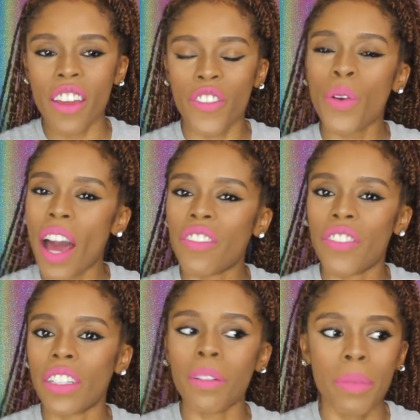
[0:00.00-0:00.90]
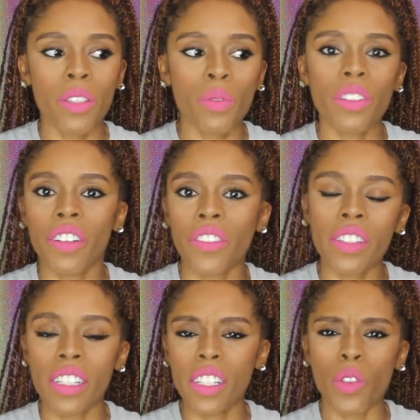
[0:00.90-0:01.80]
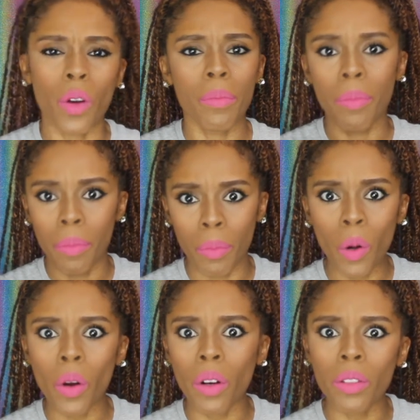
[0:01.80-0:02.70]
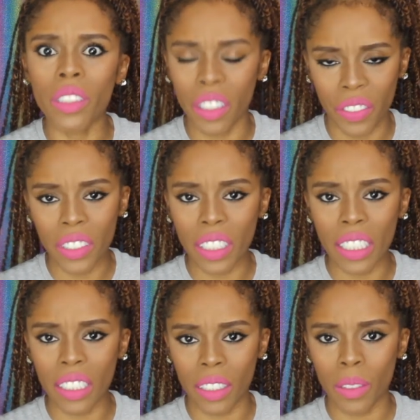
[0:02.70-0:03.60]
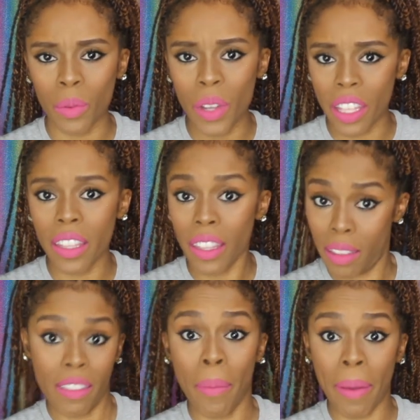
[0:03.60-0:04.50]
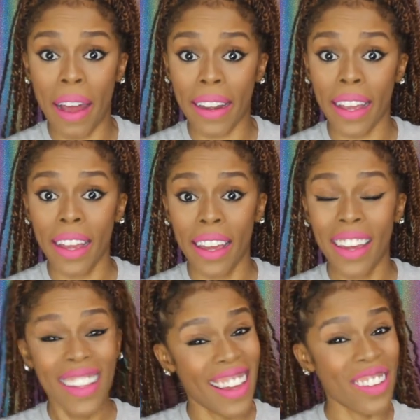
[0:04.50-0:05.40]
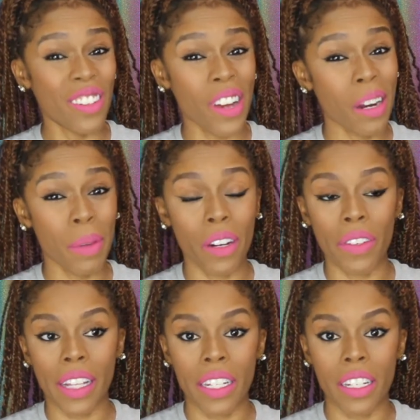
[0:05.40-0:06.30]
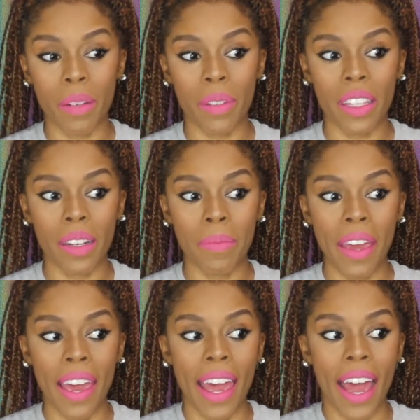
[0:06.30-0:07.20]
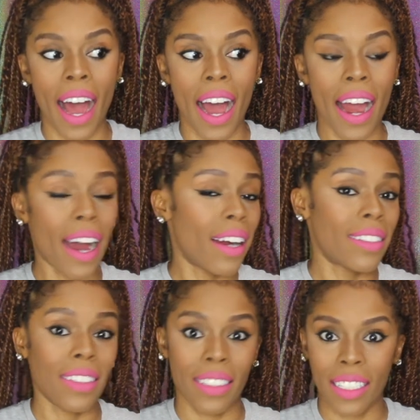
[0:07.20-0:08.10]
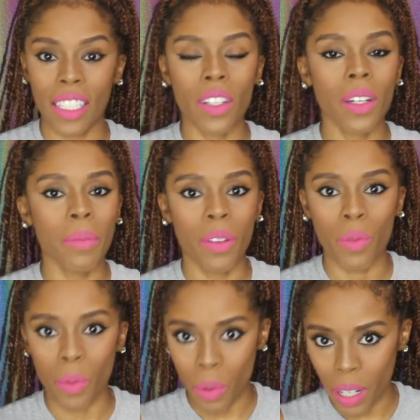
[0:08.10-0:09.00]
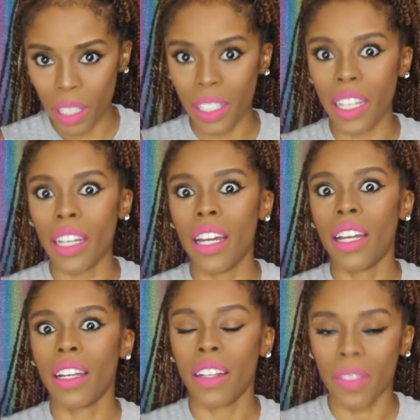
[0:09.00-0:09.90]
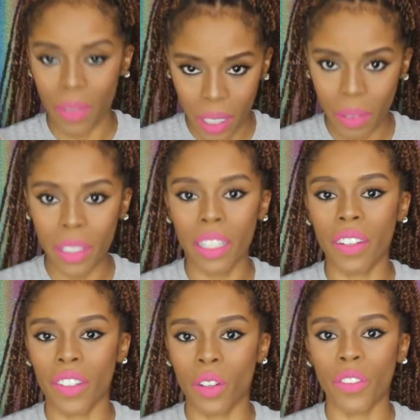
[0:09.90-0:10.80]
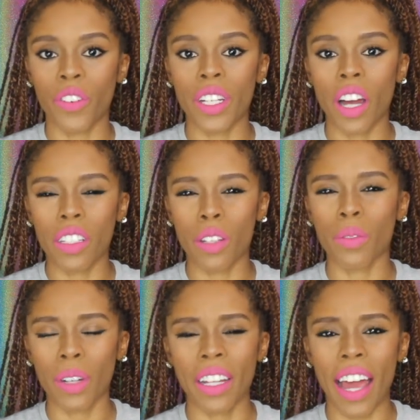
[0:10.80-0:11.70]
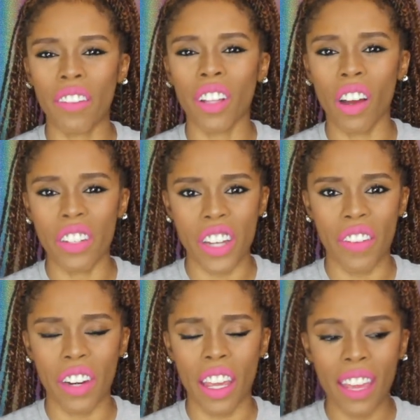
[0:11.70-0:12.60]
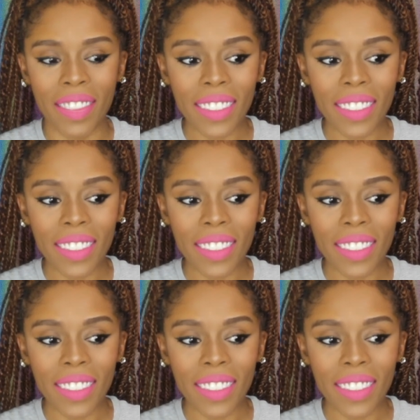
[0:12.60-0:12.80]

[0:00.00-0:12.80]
if you have fundamental differences or moral differences with somebody and you're trying to be in a relationship with them, it's going to be really, really, really difficult for y'all to really have longevity.